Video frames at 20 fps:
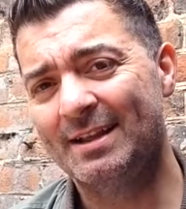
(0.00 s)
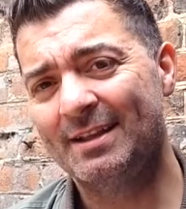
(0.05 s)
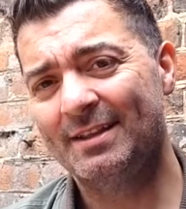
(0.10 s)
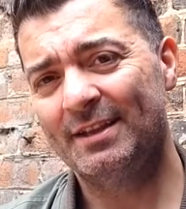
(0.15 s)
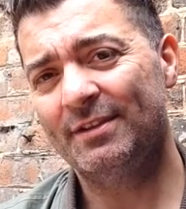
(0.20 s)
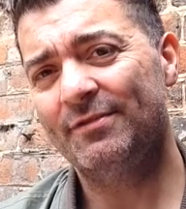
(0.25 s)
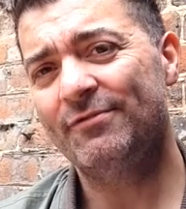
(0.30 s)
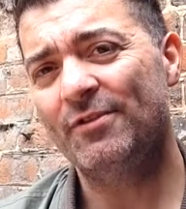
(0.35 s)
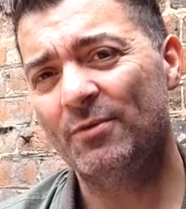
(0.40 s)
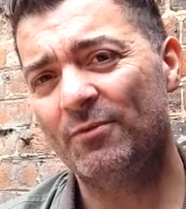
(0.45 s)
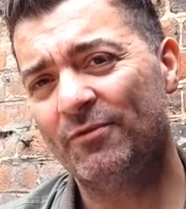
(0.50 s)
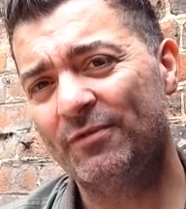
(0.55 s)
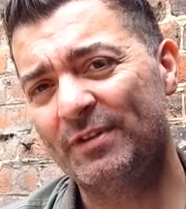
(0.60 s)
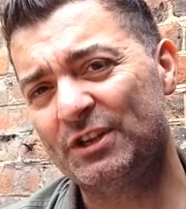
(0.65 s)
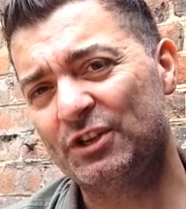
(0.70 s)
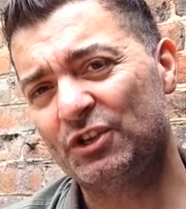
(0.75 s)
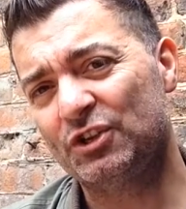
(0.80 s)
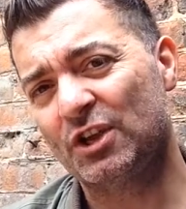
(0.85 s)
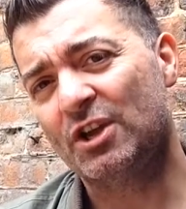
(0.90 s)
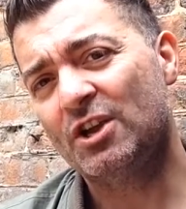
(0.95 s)
This film
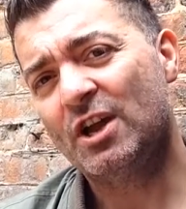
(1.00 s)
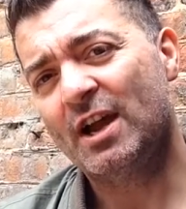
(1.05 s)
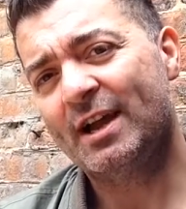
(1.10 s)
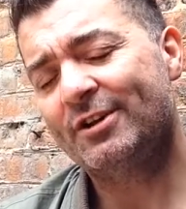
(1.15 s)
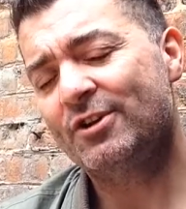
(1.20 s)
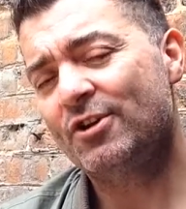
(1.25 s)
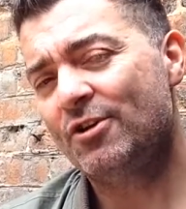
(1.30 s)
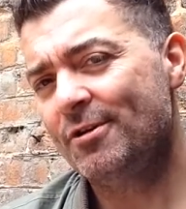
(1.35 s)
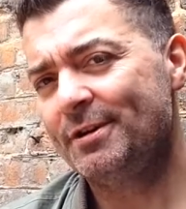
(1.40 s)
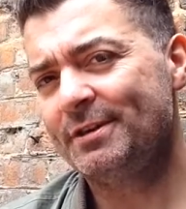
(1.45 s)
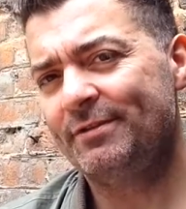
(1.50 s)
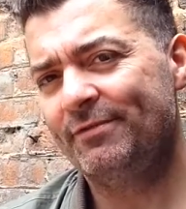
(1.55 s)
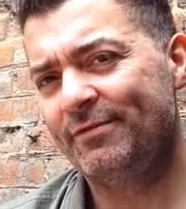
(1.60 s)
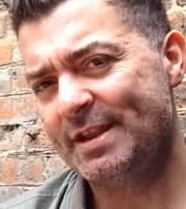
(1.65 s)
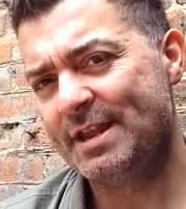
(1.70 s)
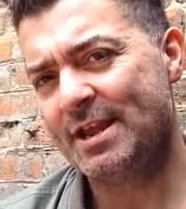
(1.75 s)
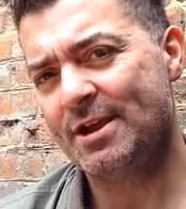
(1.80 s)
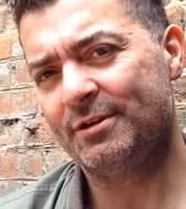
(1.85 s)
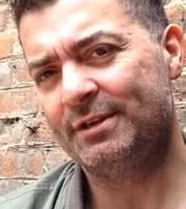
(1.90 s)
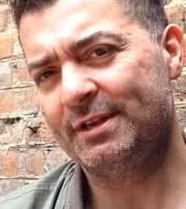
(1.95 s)
features a, a cursed
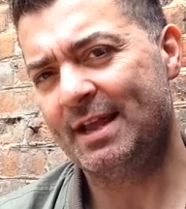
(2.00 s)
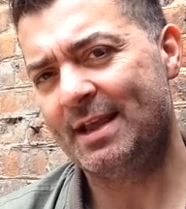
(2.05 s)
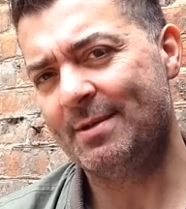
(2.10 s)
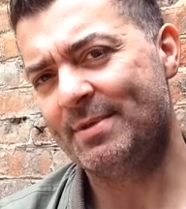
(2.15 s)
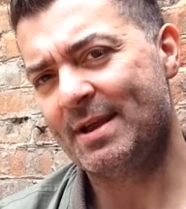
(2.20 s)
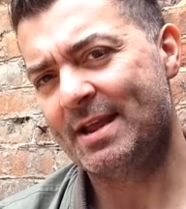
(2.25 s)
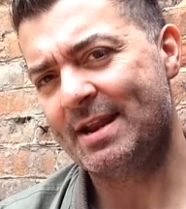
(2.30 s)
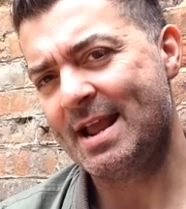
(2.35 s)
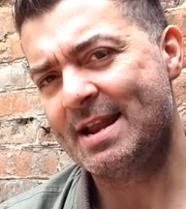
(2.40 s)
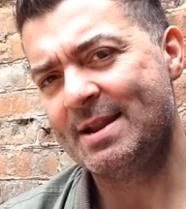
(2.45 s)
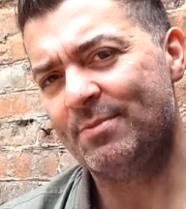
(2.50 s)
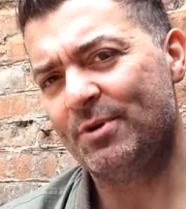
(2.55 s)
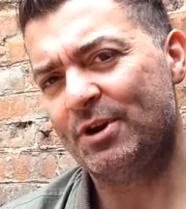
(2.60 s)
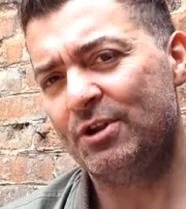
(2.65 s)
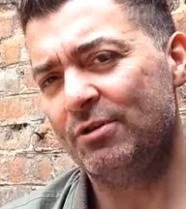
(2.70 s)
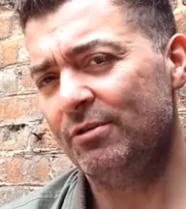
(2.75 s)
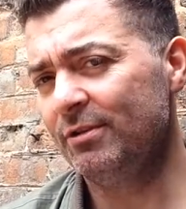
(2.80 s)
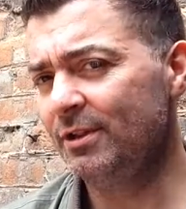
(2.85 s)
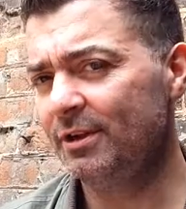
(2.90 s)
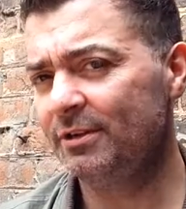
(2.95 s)
videotape that anybody
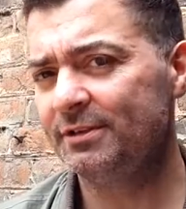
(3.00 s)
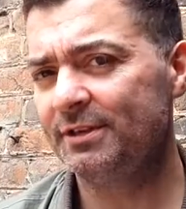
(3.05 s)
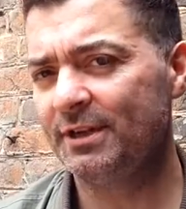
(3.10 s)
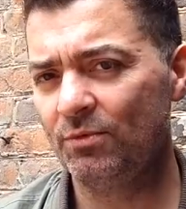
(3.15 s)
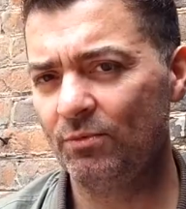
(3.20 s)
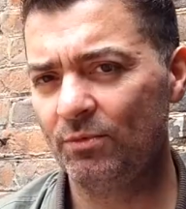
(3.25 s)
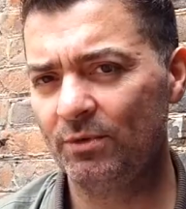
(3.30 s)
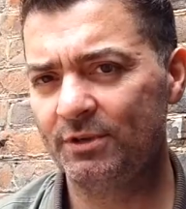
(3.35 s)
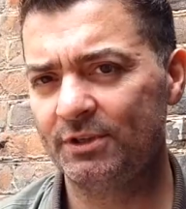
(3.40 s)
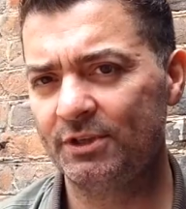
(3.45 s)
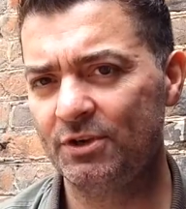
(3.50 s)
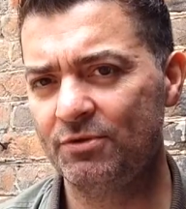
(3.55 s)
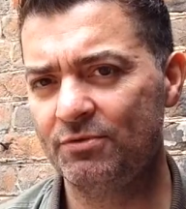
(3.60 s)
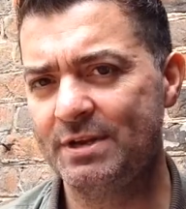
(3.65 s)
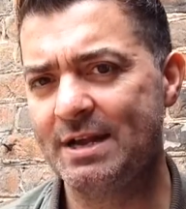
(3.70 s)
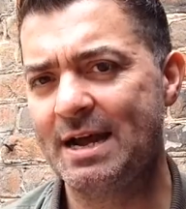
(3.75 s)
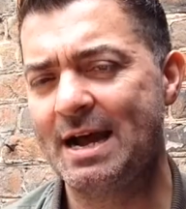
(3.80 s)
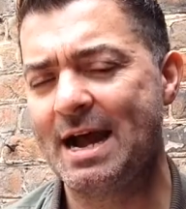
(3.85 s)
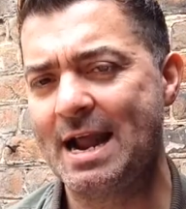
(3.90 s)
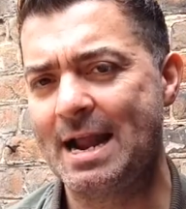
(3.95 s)
who looks at it will
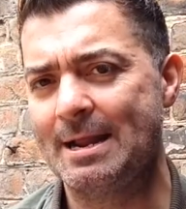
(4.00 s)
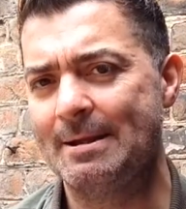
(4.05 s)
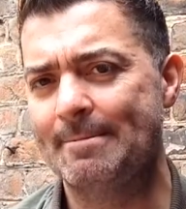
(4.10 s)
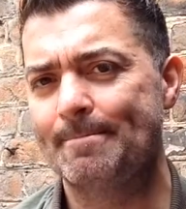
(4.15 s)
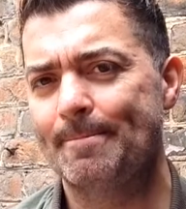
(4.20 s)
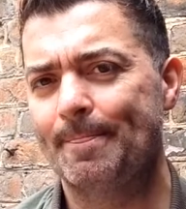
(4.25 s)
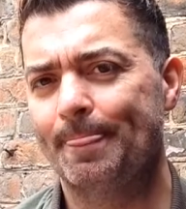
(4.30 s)
soon die.